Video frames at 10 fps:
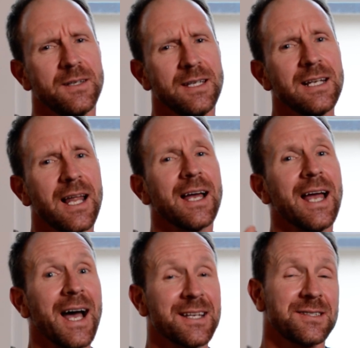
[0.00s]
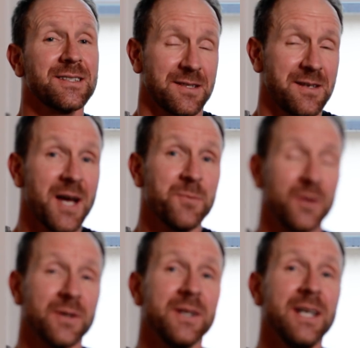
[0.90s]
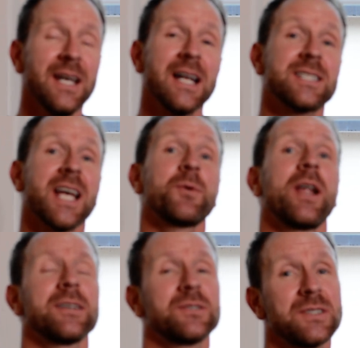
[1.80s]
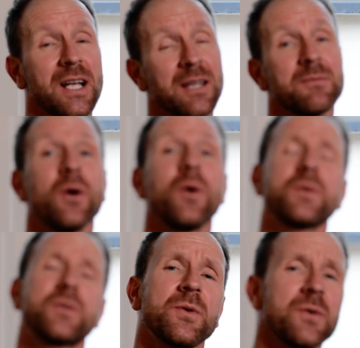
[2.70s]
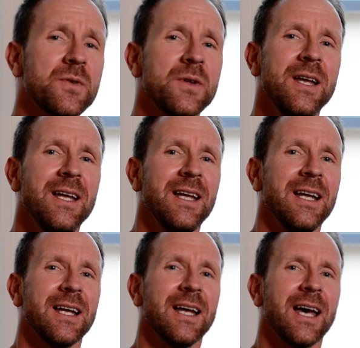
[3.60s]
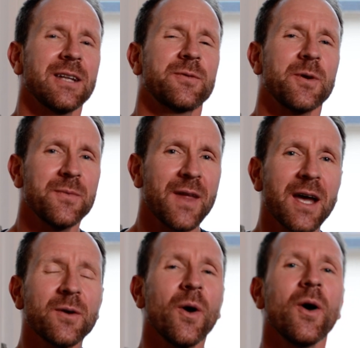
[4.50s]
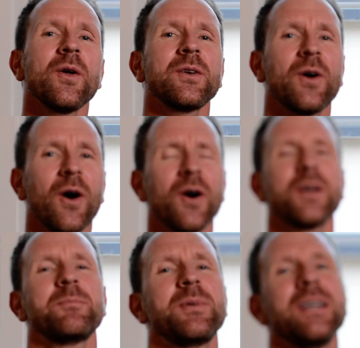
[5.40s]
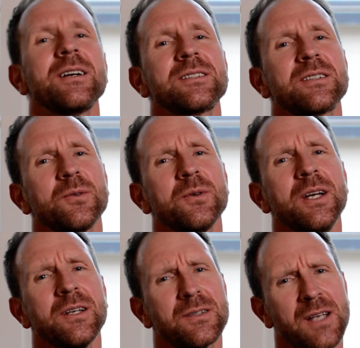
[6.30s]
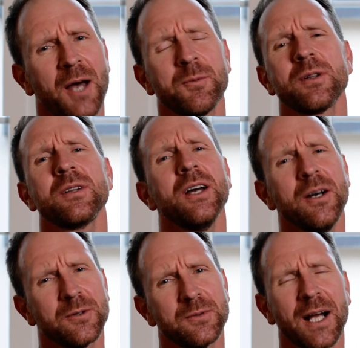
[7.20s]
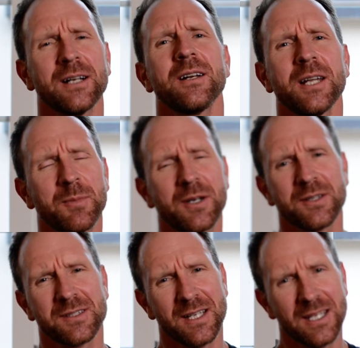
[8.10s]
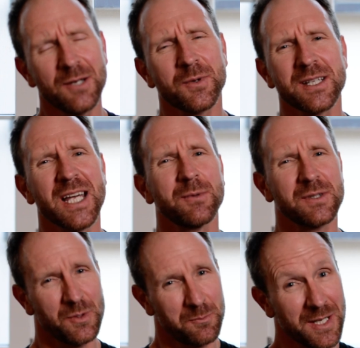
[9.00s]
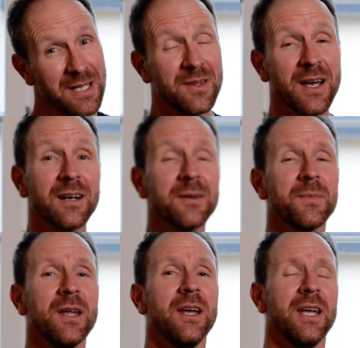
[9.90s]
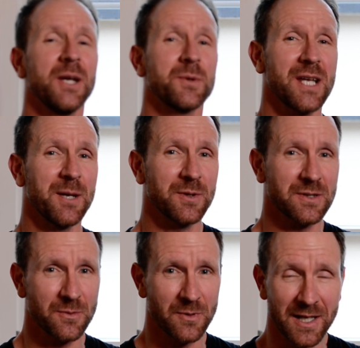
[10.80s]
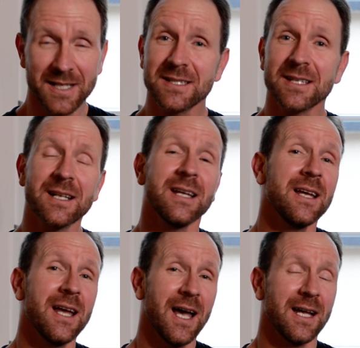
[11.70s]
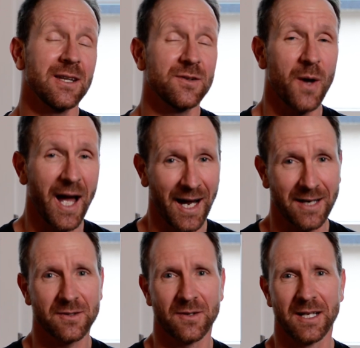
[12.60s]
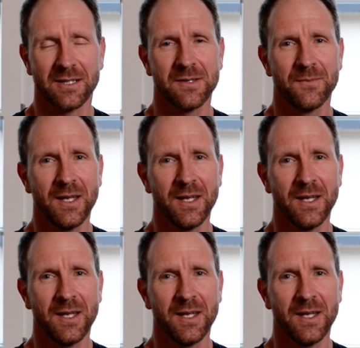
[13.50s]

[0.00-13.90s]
Eli asks Samuel, and Samuel has to tell him the whole truth. And from there on, God appears to Samuel regularly because he was able to be there, he was able to listen and to act on it.